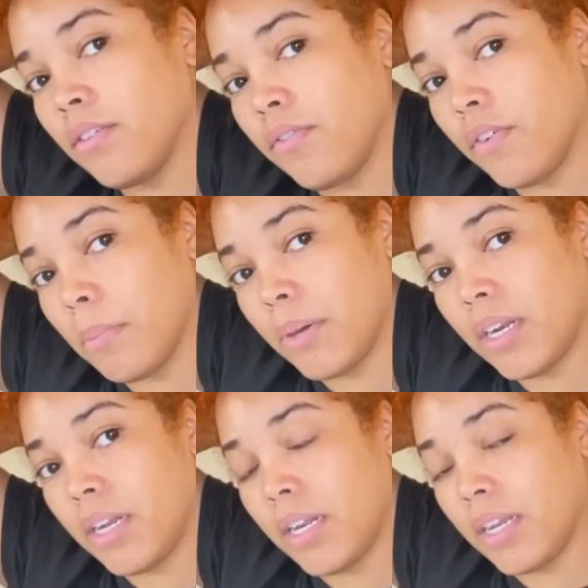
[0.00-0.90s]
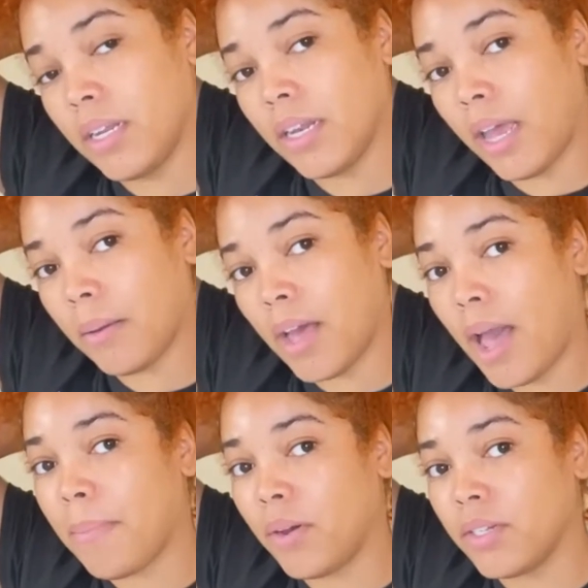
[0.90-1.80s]
from putting it in like high
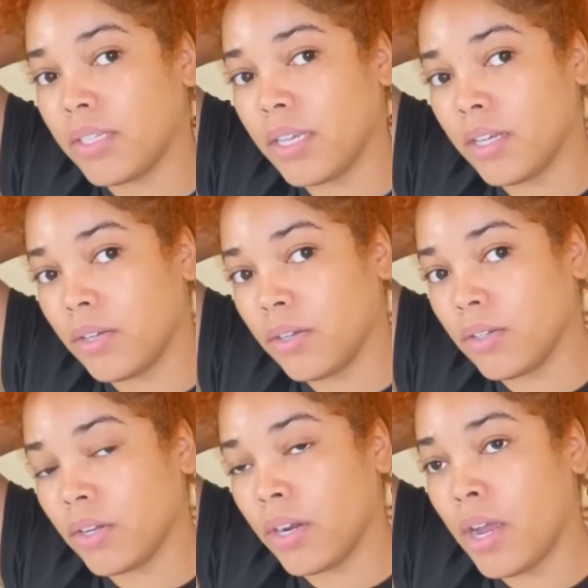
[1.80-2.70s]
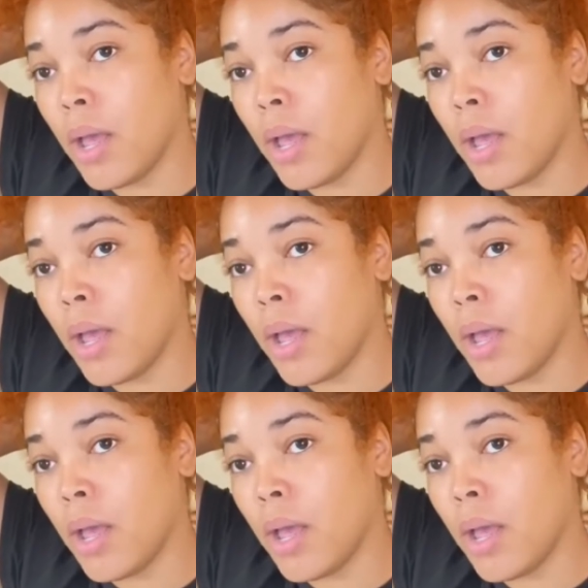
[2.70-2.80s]
ponytails or